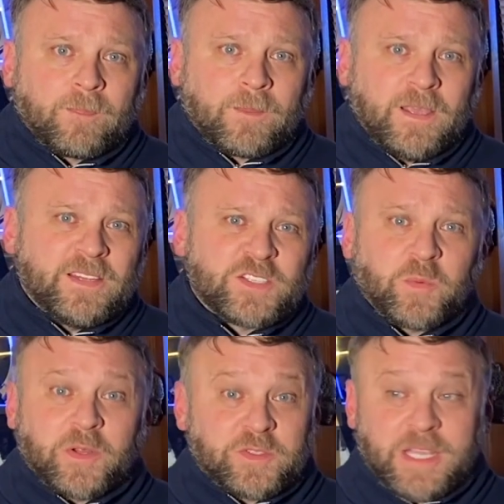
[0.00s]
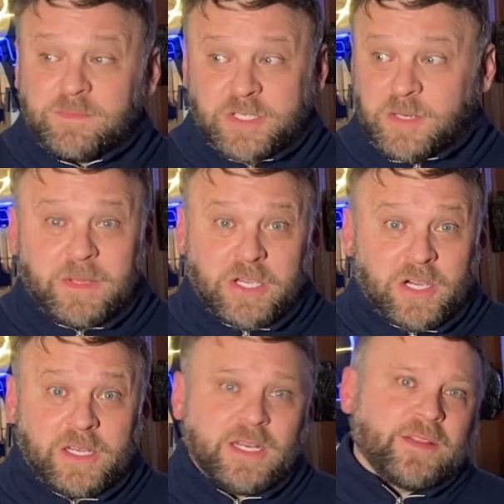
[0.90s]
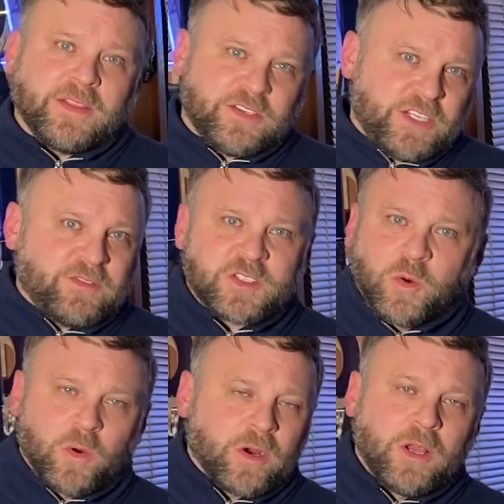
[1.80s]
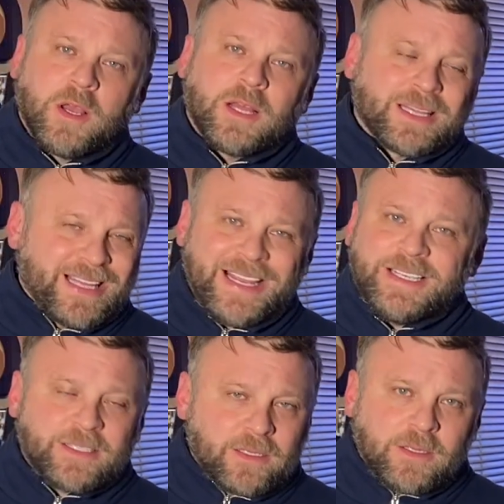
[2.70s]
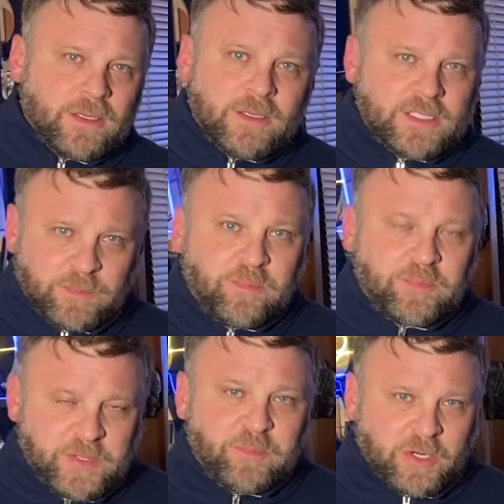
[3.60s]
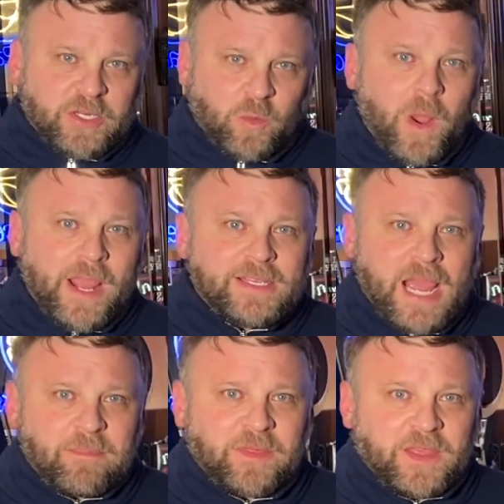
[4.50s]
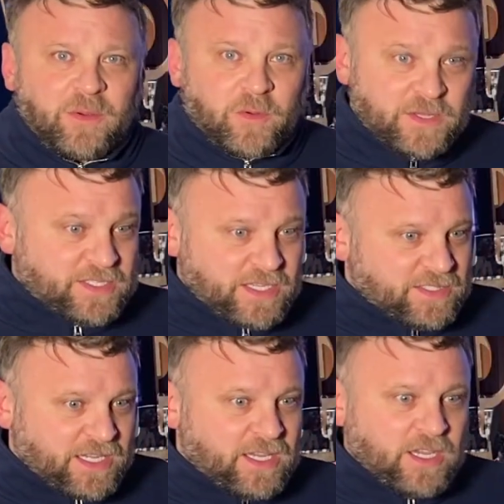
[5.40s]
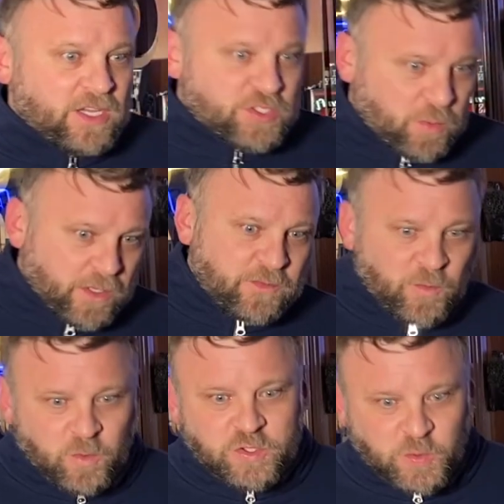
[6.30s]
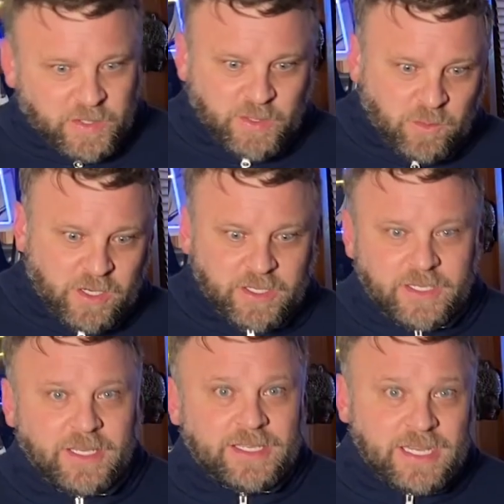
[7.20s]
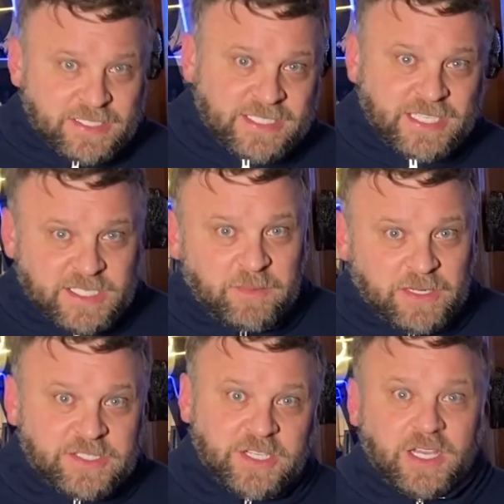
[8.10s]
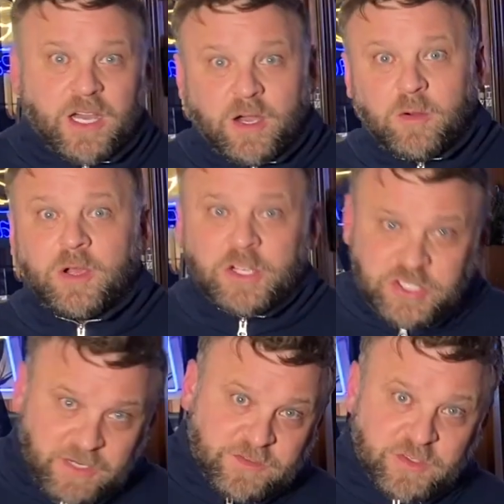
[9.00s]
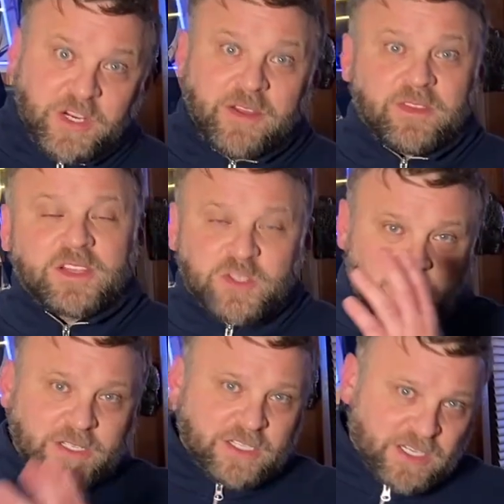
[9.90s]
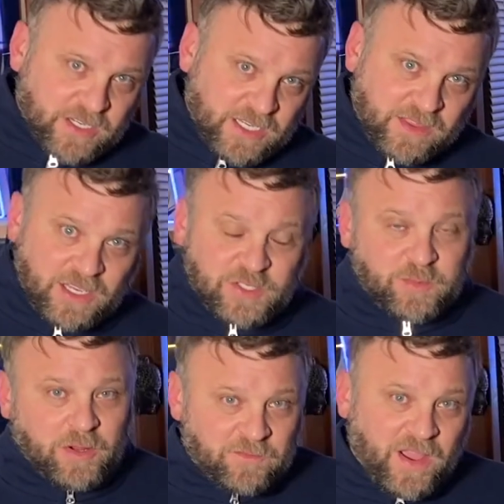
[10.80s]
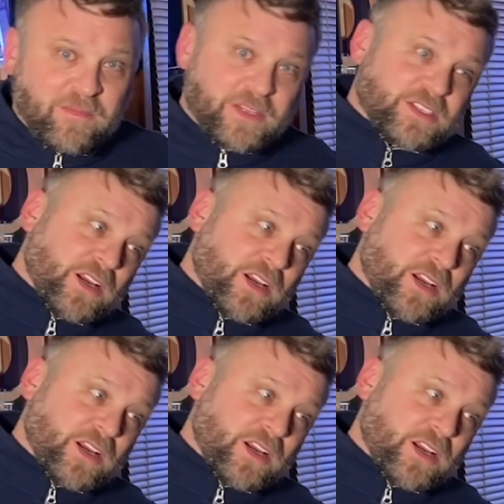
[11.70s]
And this is one of those games that's going to be good, and I think the Chiefs score late to put it away type of thing, where this thing's like 24-21, 6 minutes to go. Chiefs are driving. They score a touchdown, kick the extra point, 5 minutes to go.